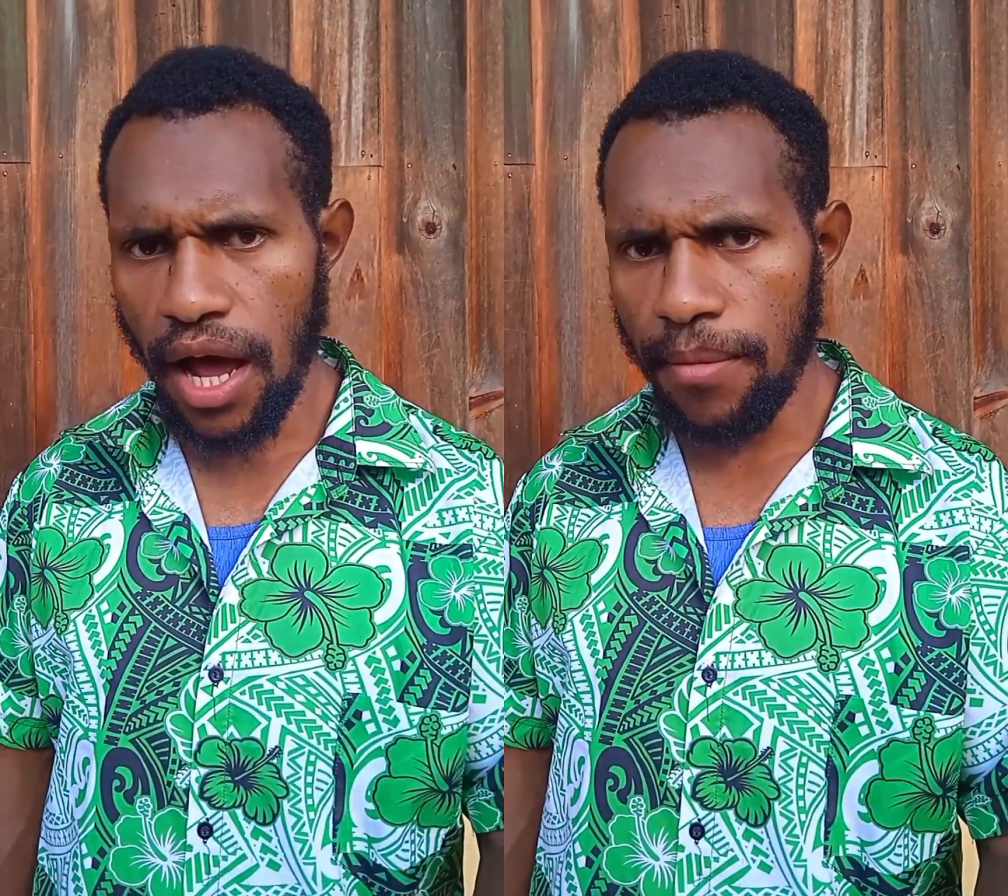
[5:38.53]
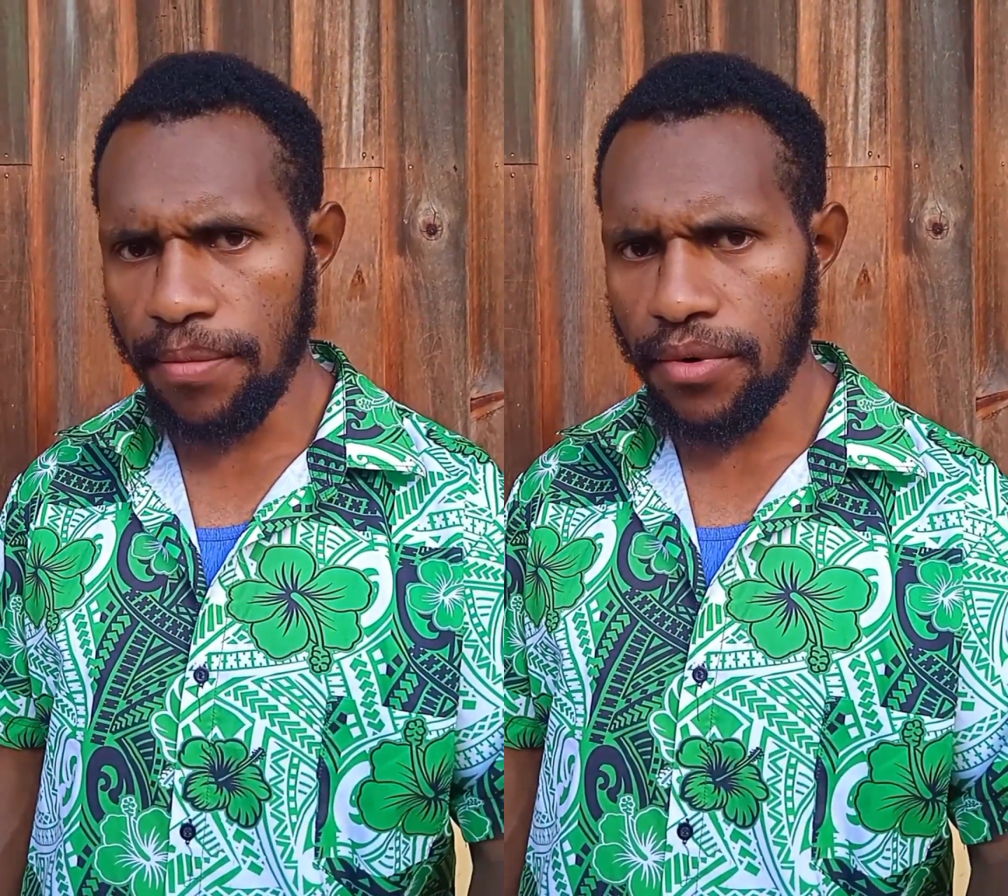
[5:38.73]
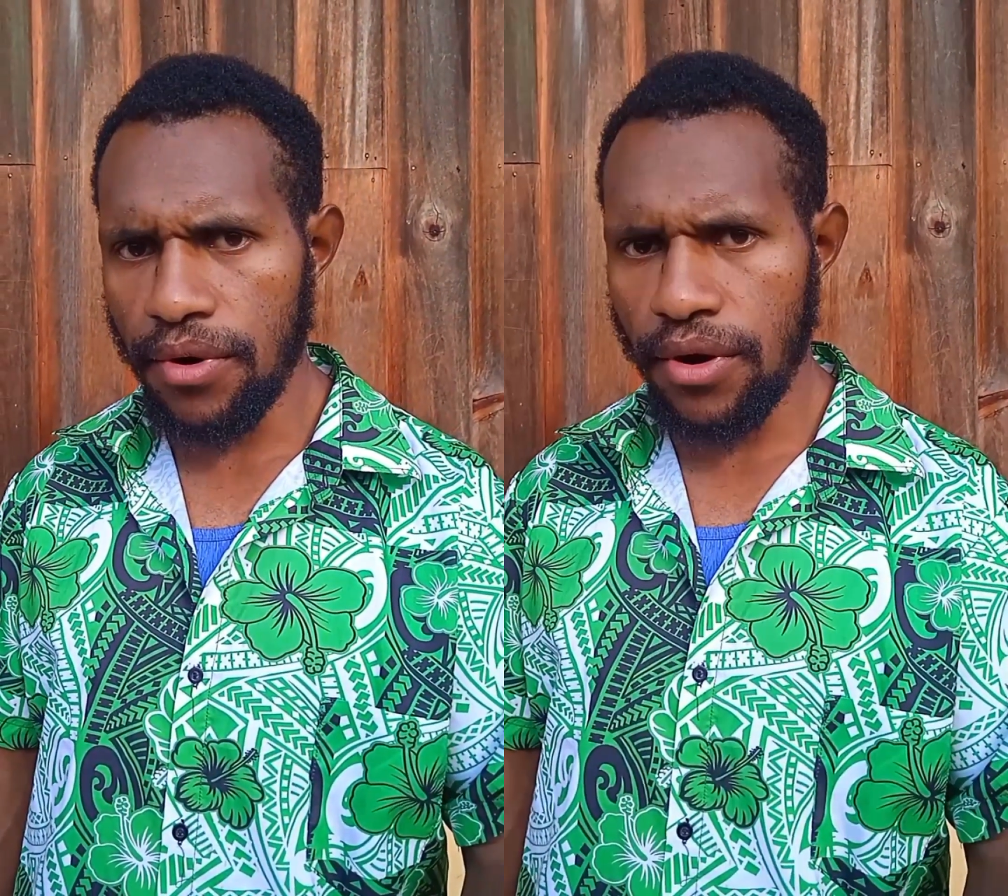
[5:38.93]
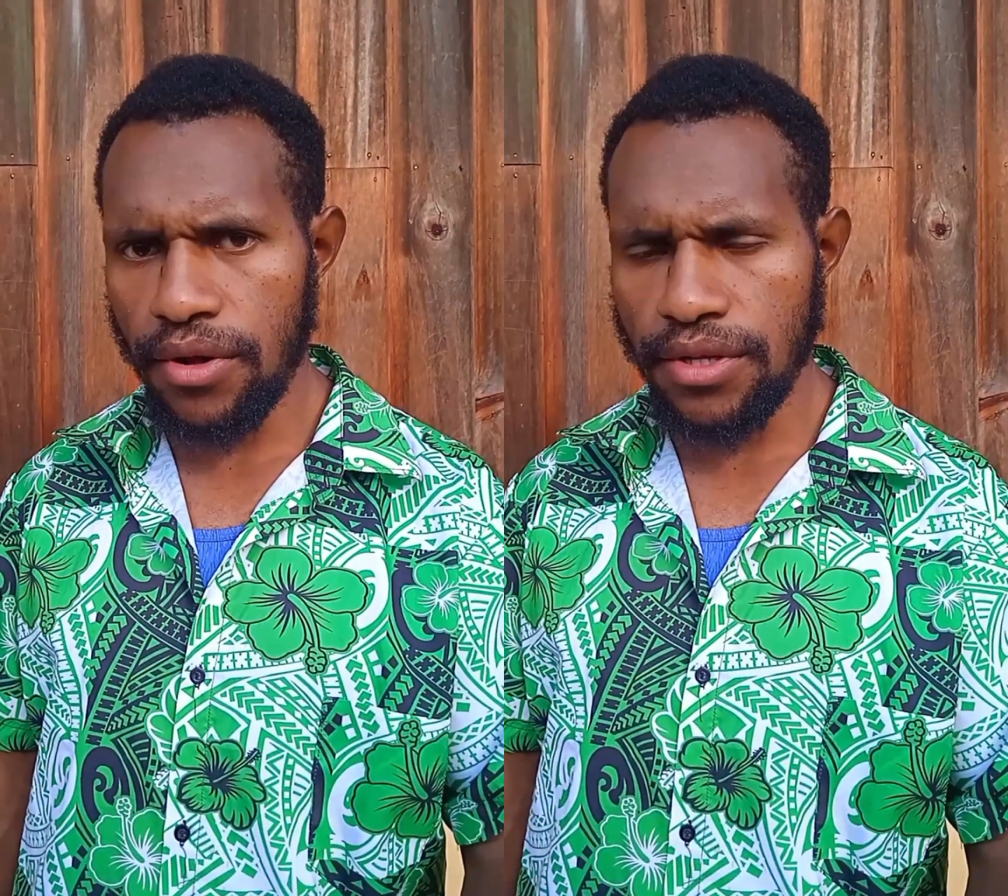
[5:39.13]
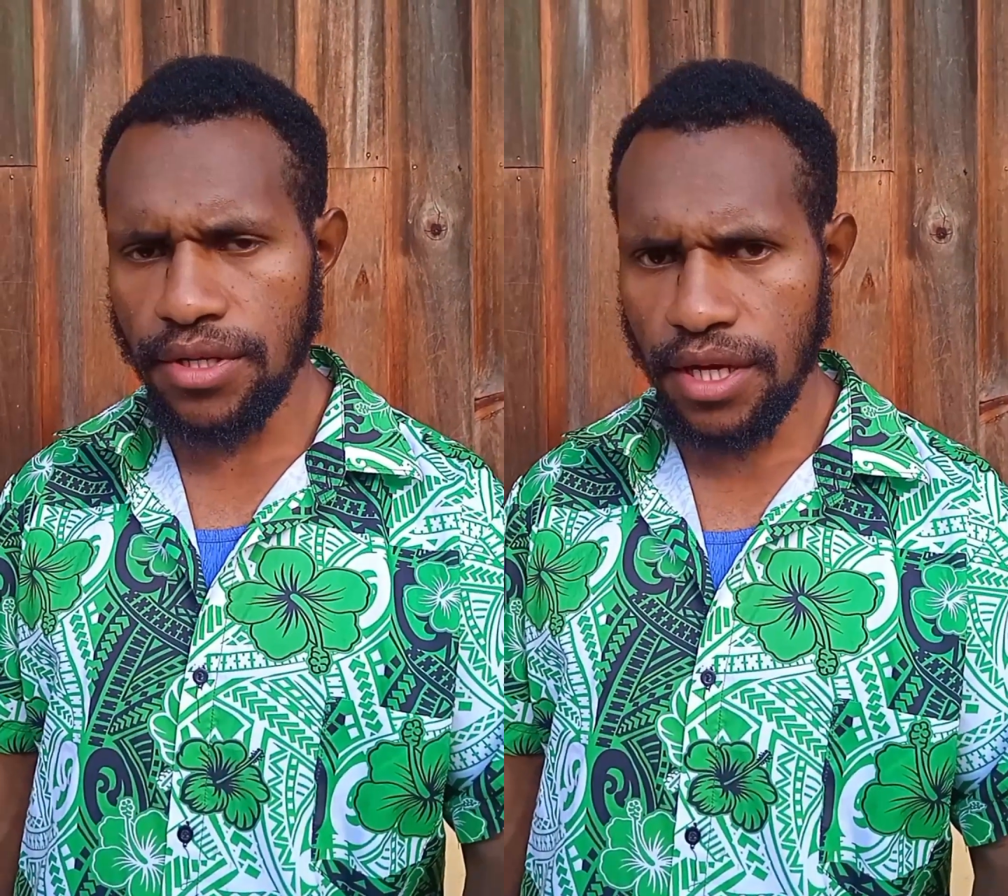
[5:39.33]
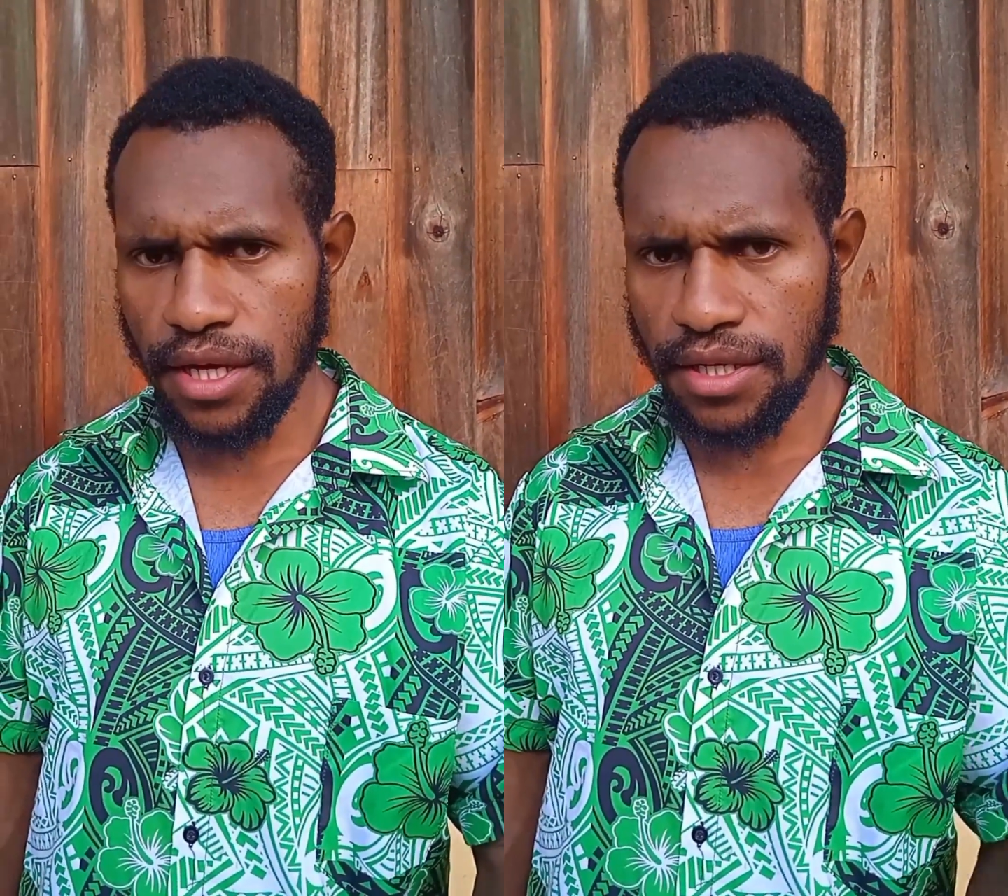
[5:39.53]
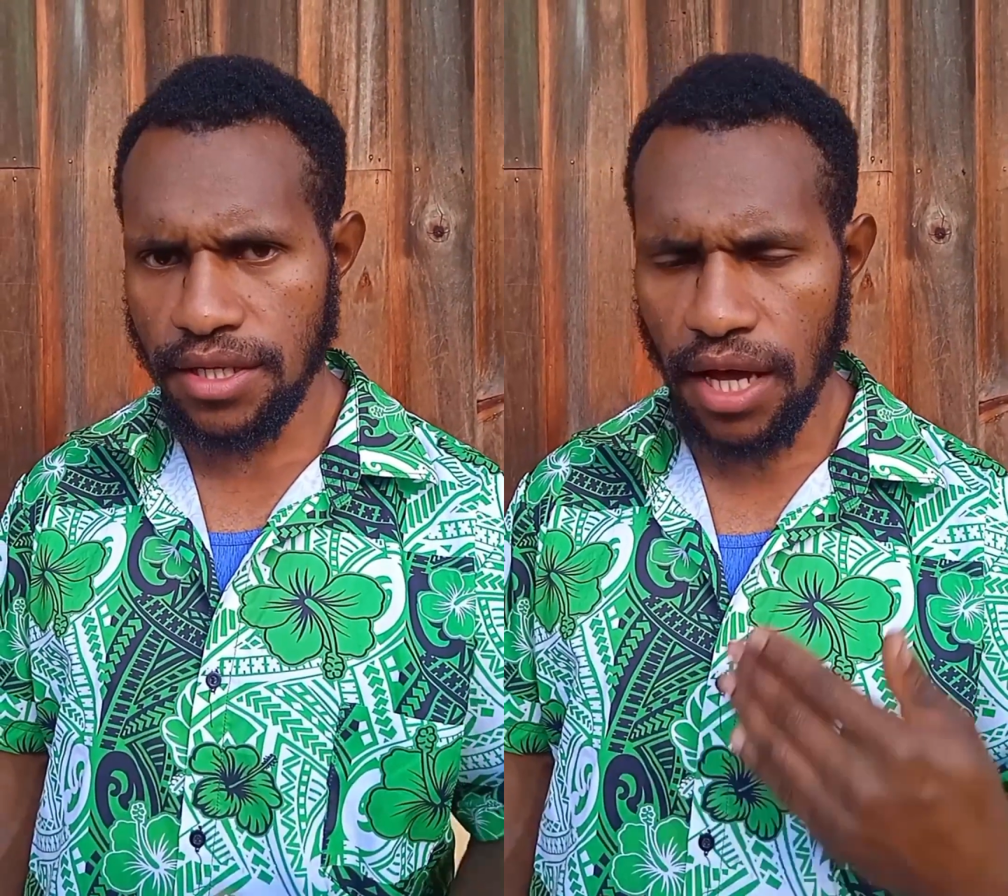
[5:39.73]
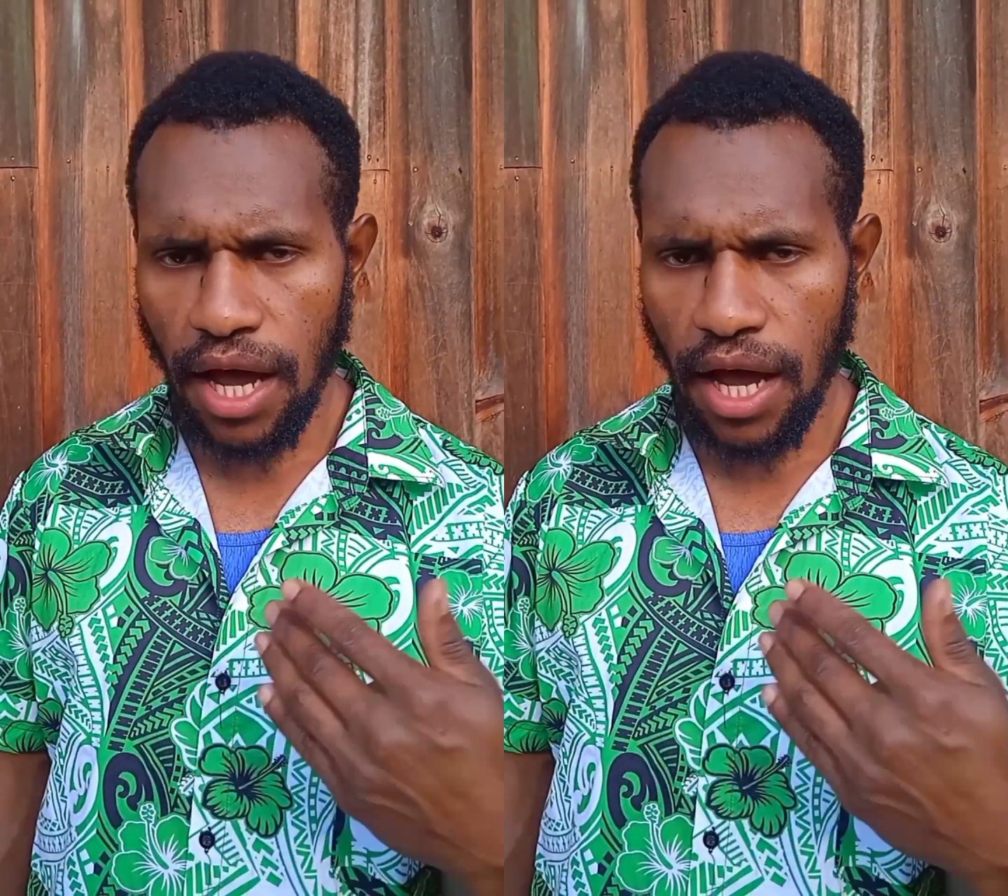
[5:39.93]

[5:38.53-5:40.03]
approach as